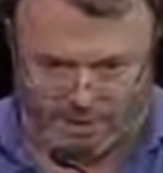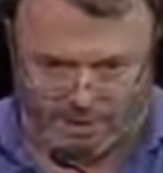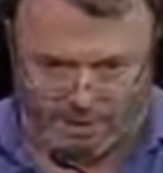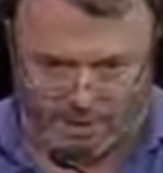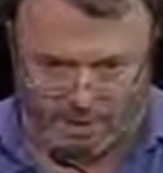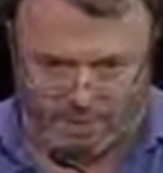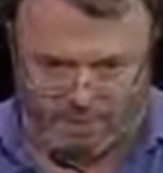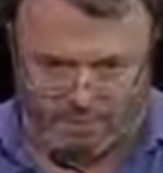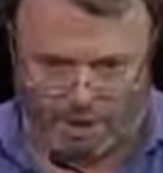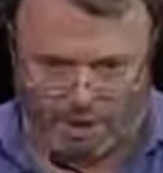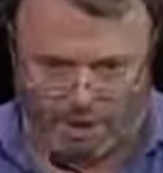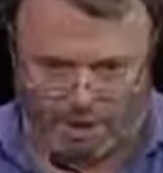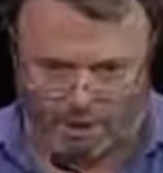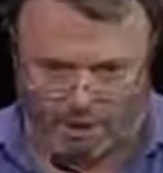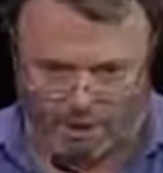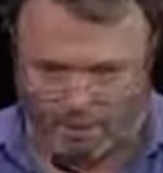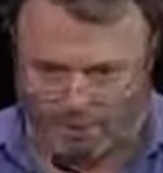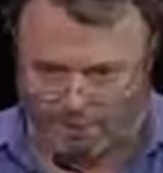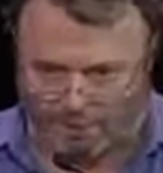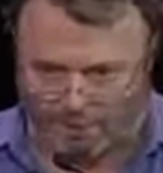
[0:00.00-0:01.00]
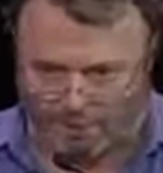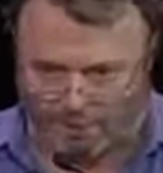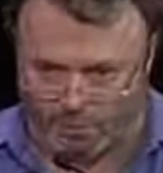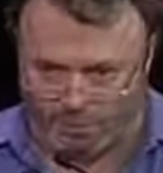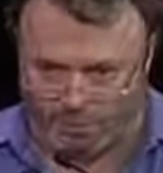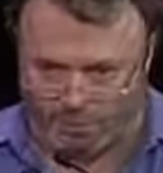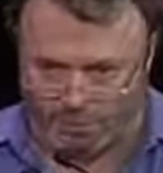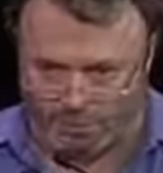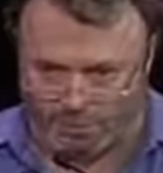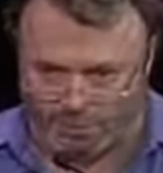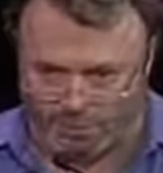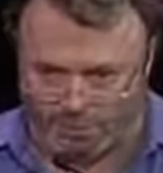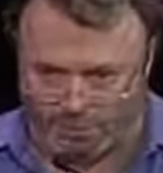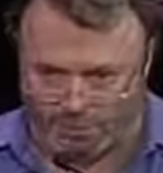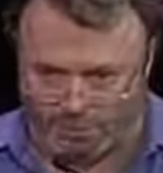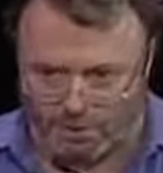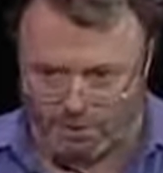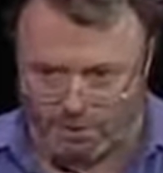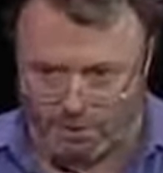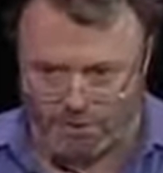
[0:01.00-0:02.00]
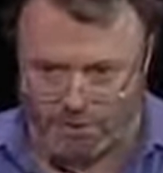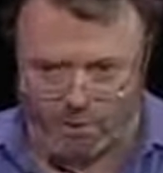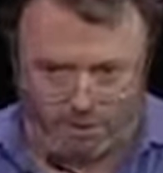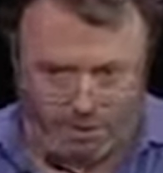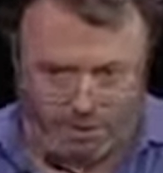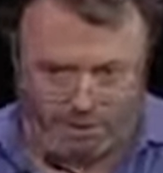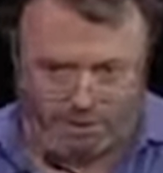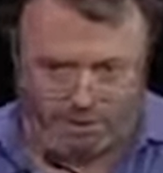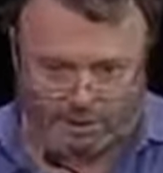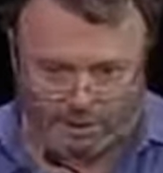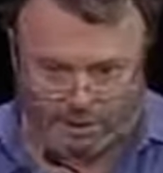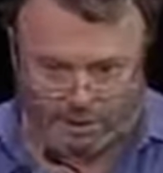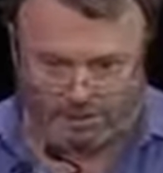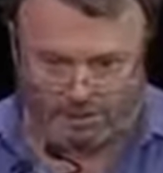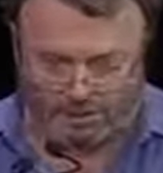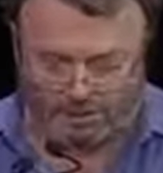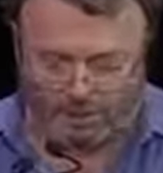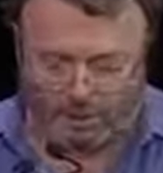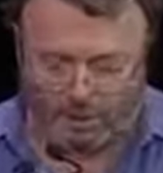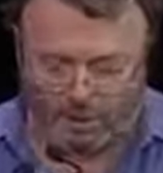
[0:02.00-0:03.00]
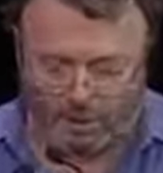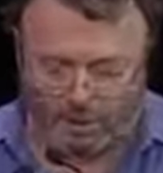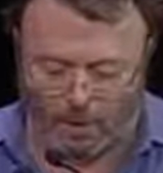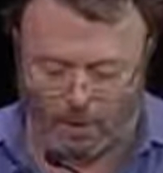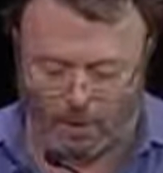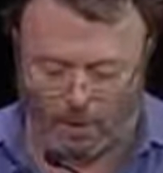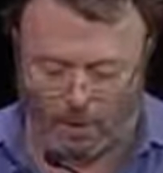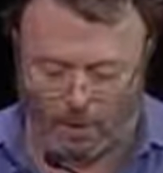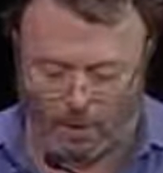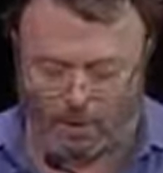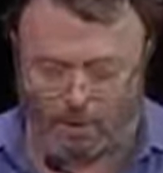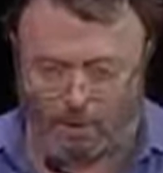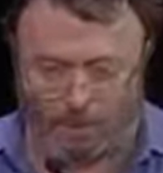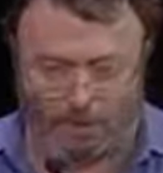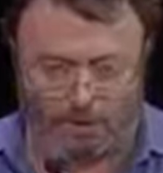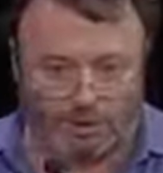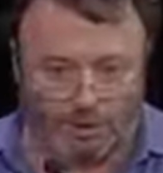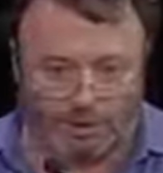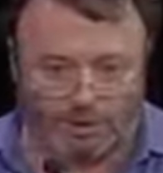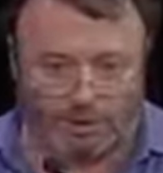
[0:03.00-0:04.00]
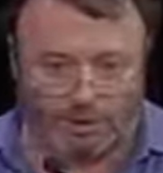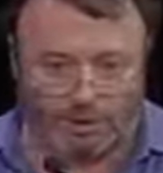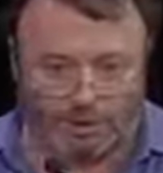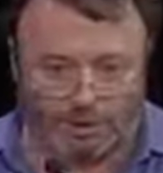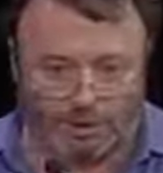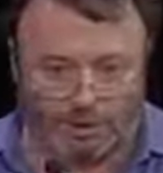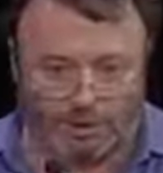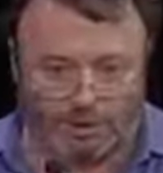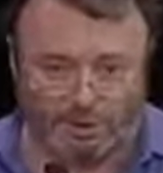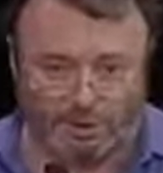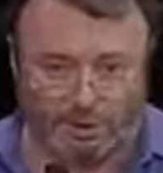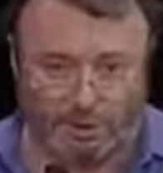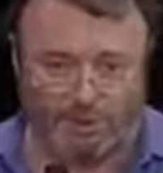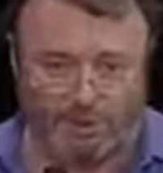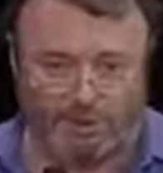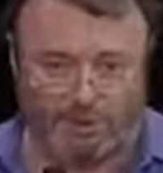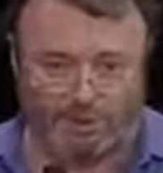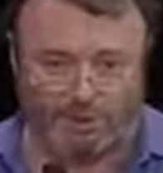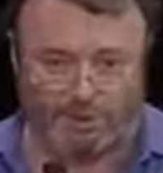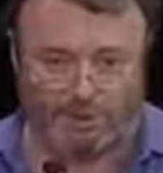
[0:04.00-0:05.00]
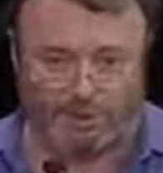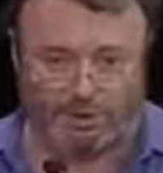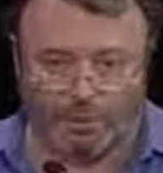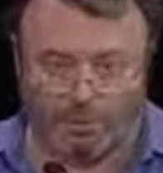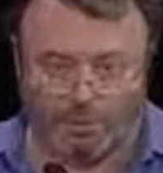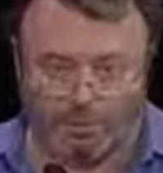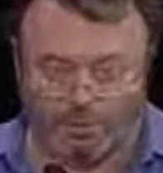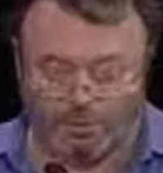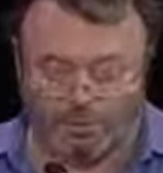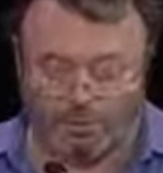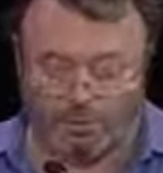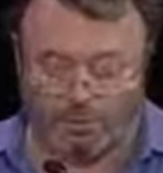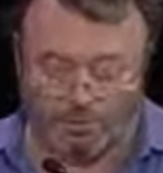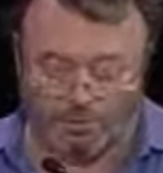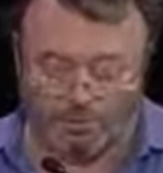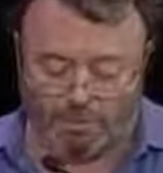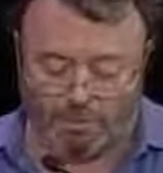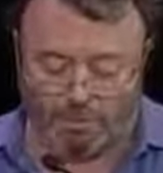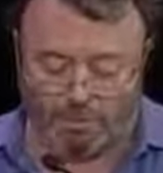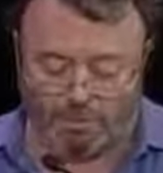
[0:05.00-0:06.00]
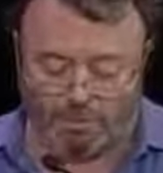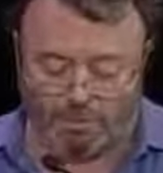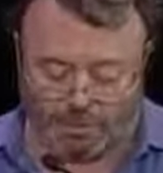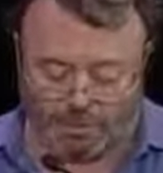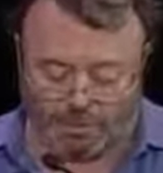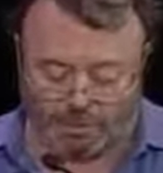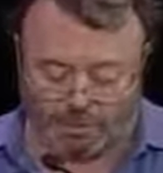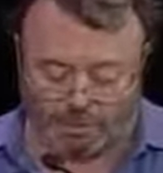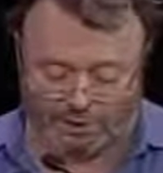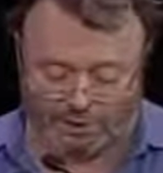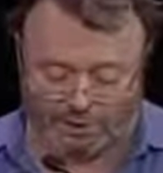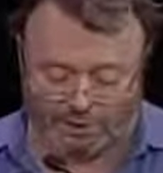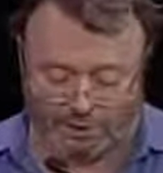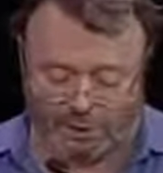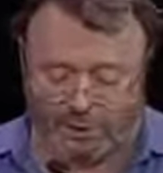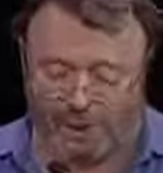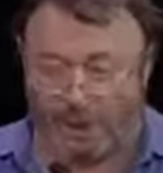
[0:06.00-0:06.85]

Iraq met all these 4 conditions repeatedly and demonstrated its willingness to repeat them on many occasions.